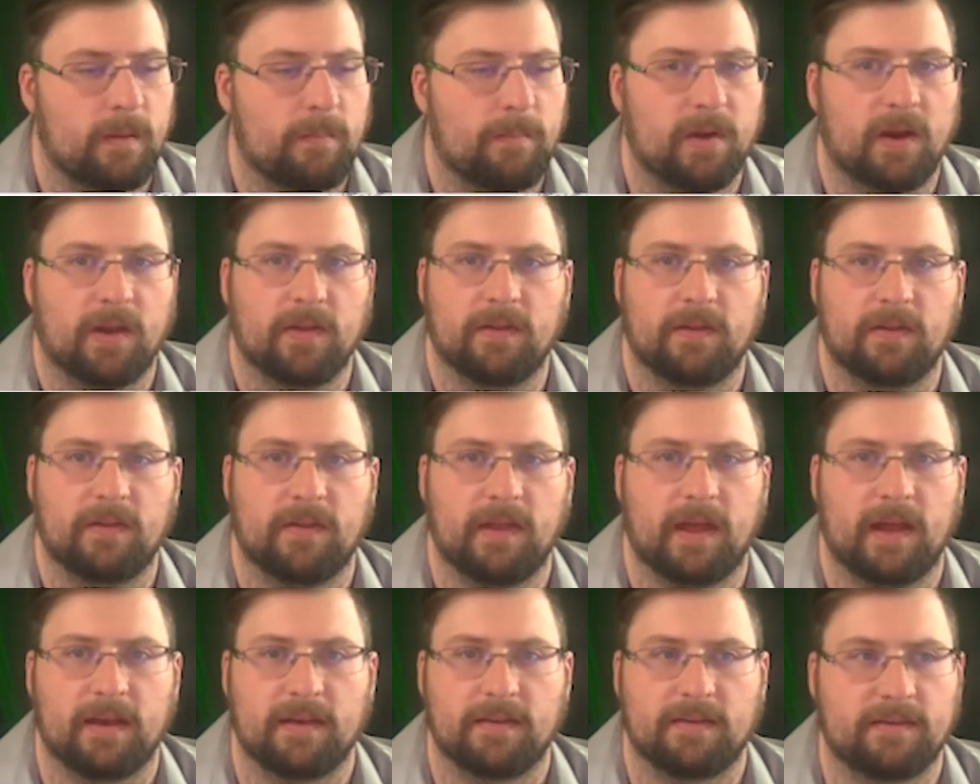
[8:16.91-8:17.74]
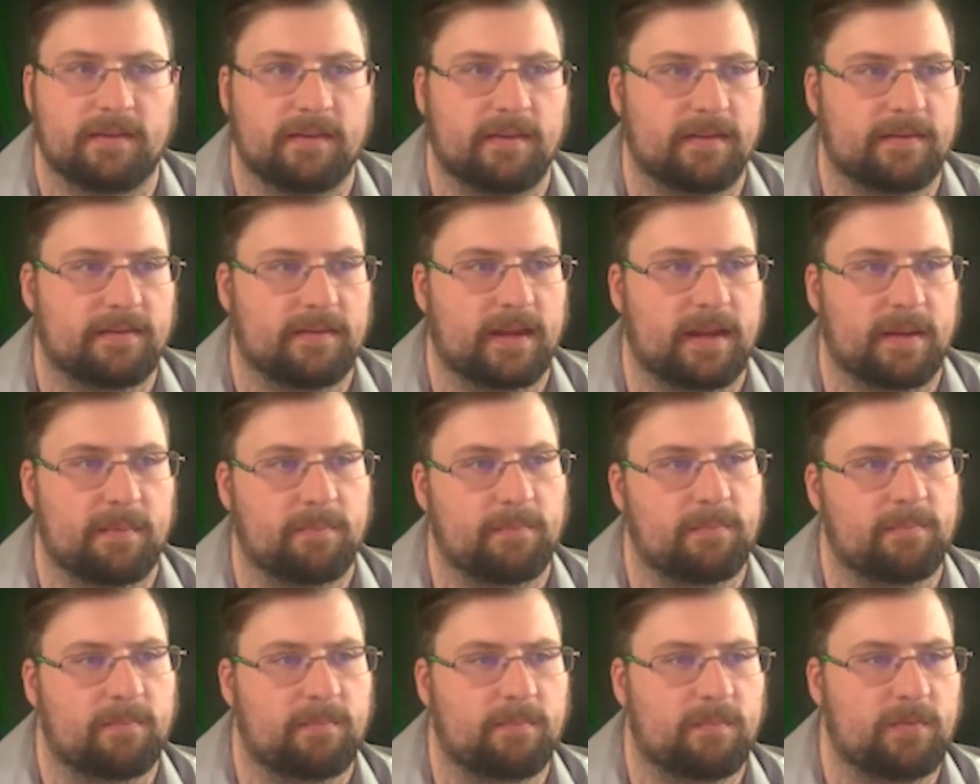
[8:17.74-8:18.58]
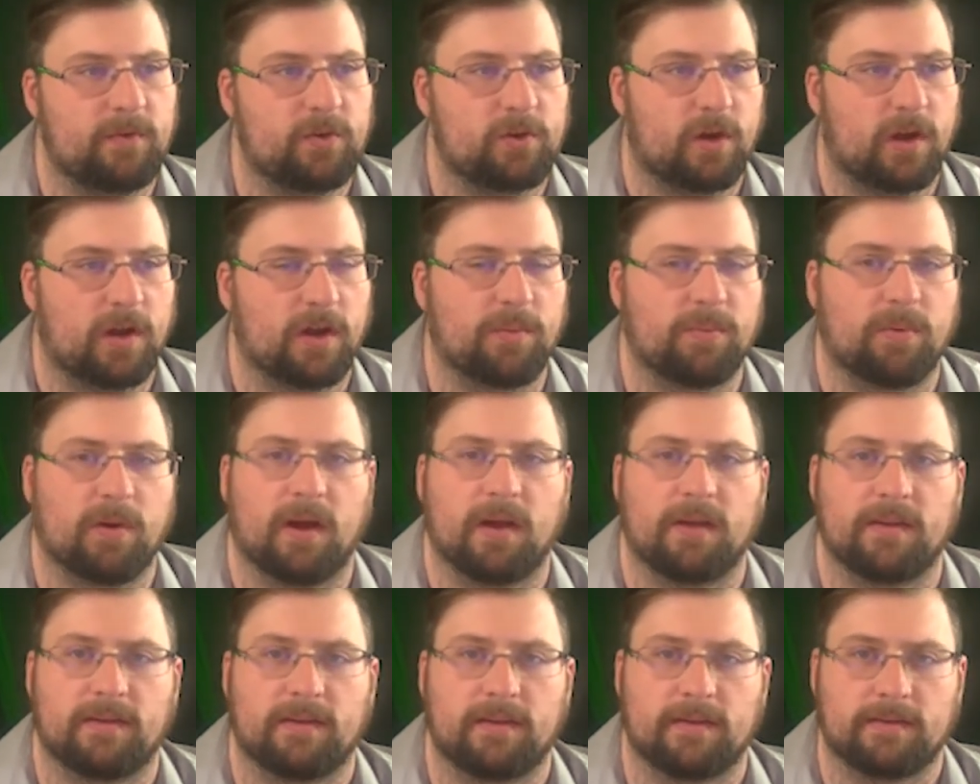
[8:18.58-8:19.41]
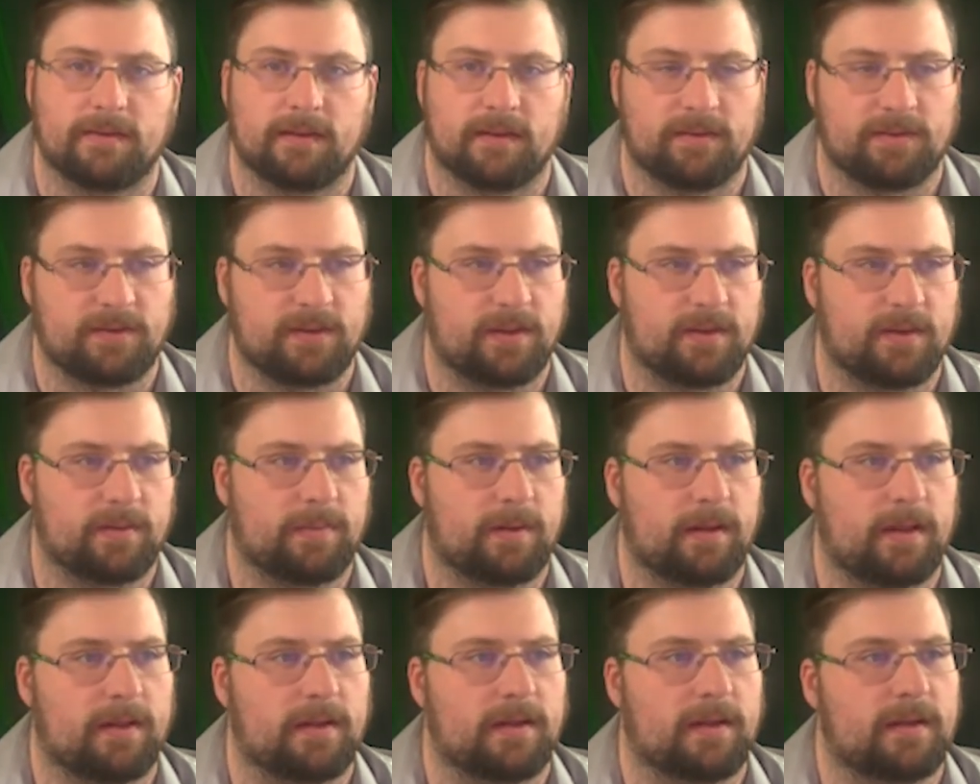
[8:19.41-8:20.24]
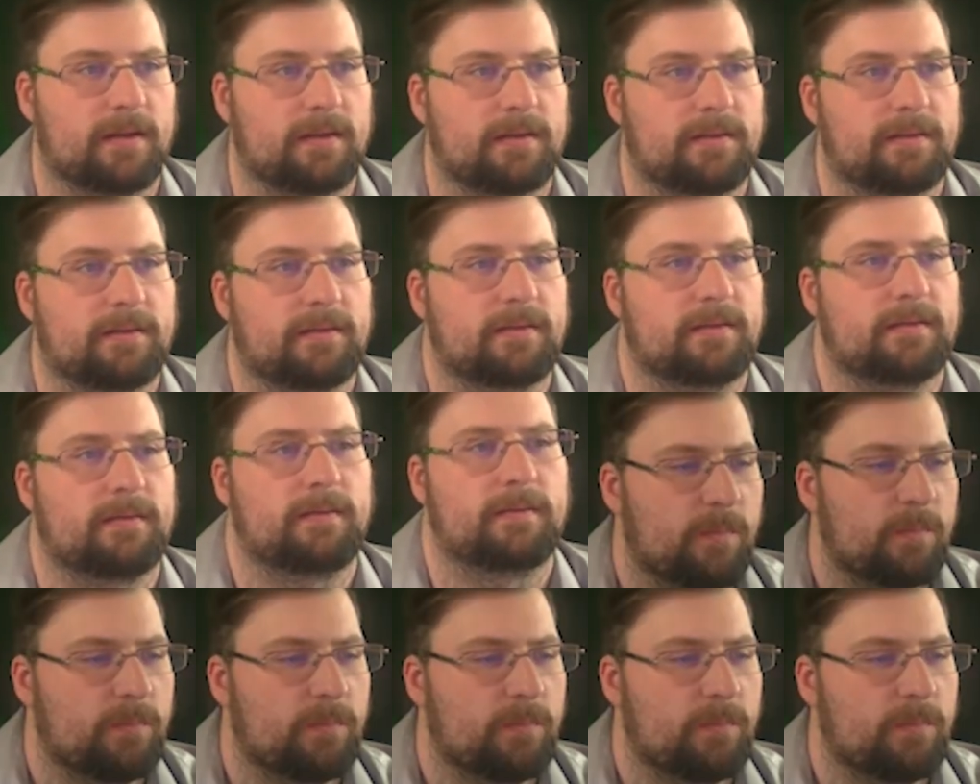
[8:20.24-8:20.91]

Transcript: But other than that, it's the same drawing process as the other polygons.